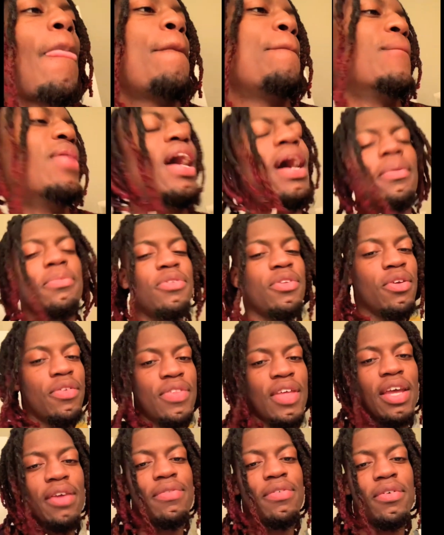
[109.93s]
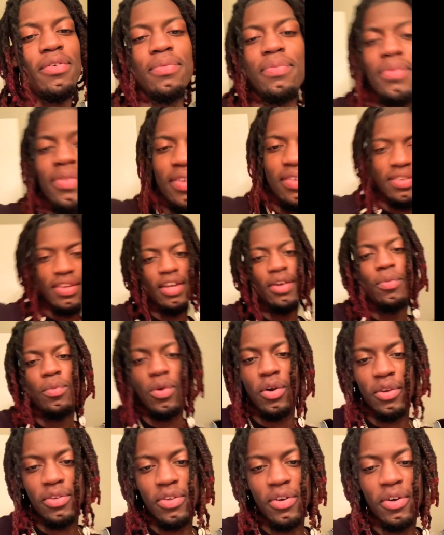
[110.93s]
I'm still thankful. It's getting
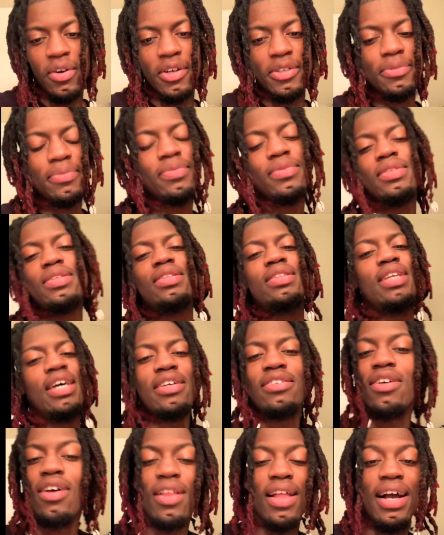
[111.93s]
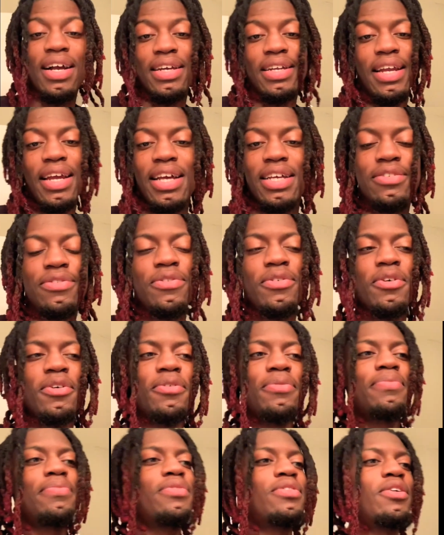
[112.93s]
worked on. That's all I can ask
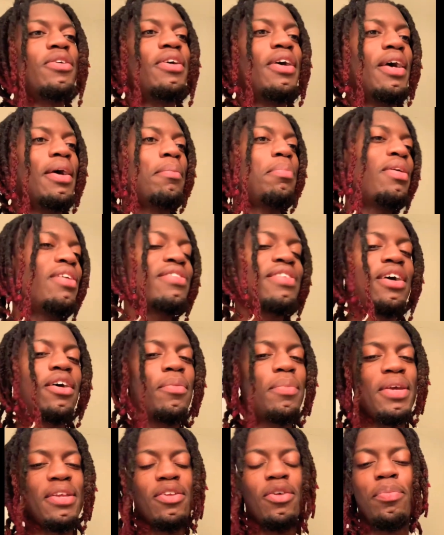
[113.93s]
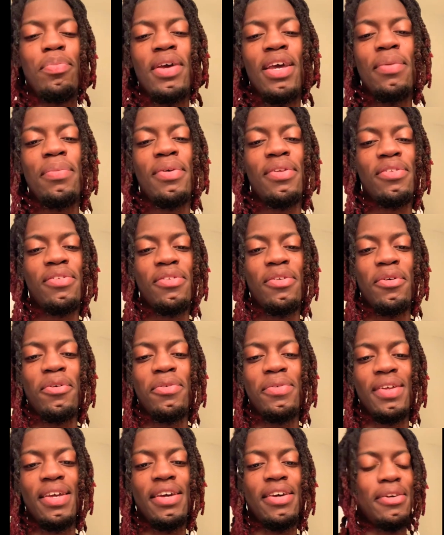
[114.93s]
for. So yeah, and plus I don't make no payments.
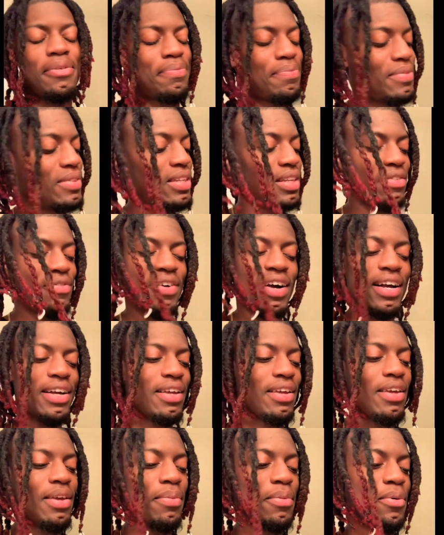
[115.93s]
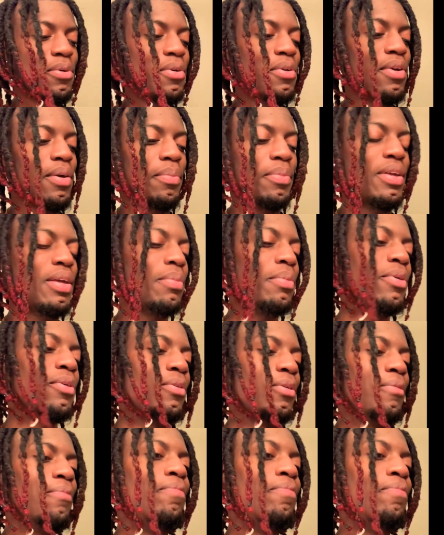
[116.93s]
So yeah, if I can keep it going, I'm gonna keep it going.